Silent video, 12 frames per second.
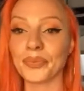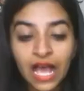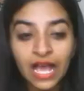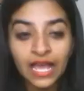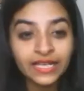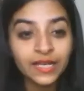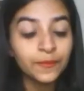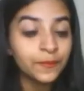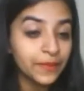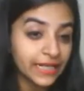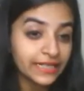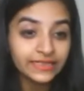I
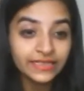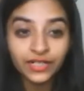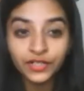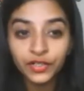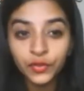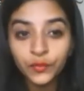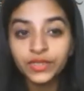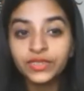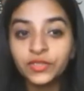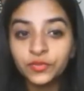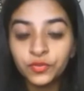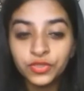completely agree
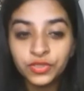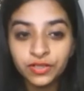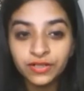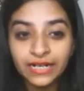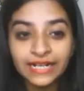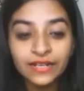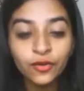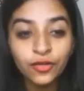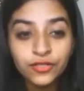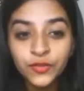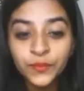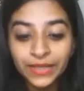with you here. And I
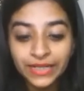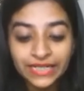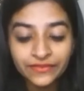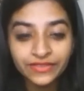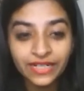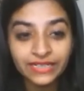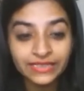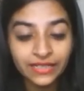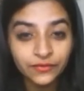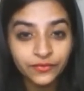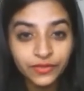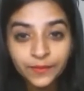also believe that
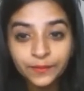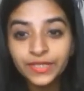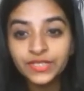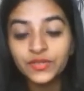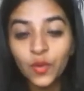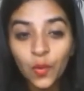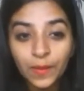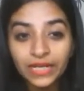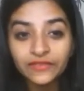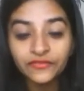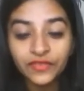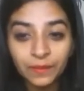there will be so
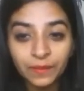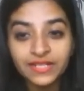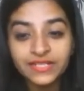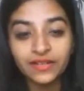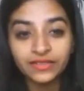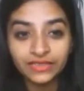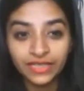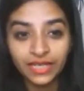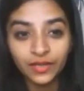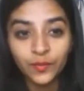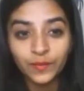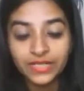many females out
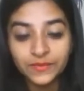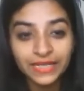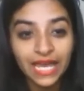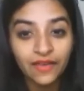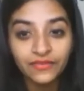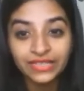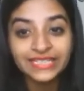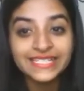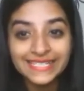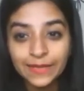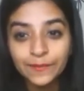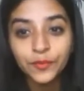there who must be having the
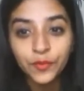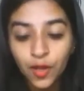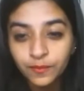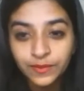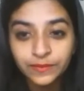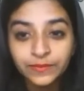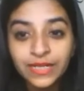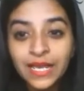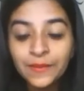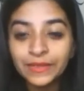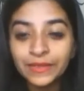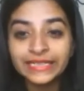same problem,
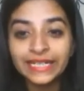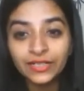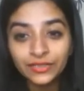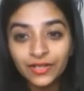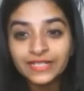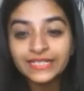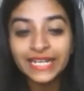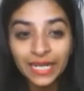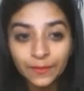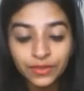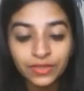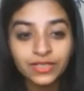but they are not
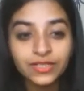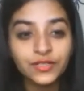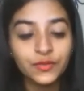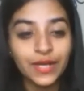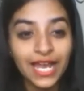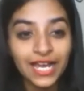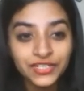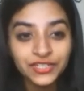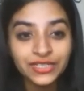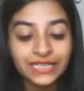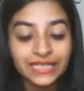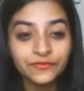able to
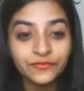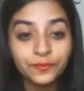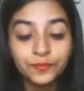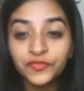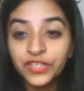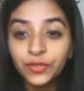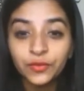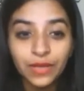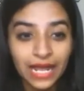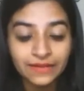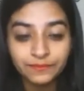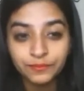actually view
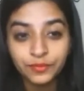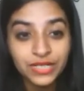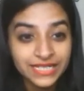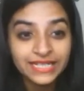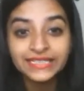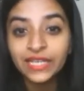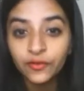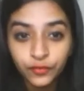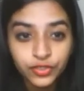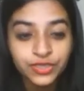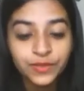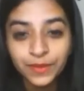and present their
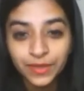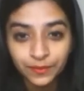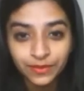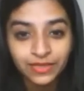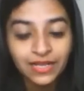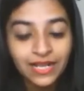view to the people.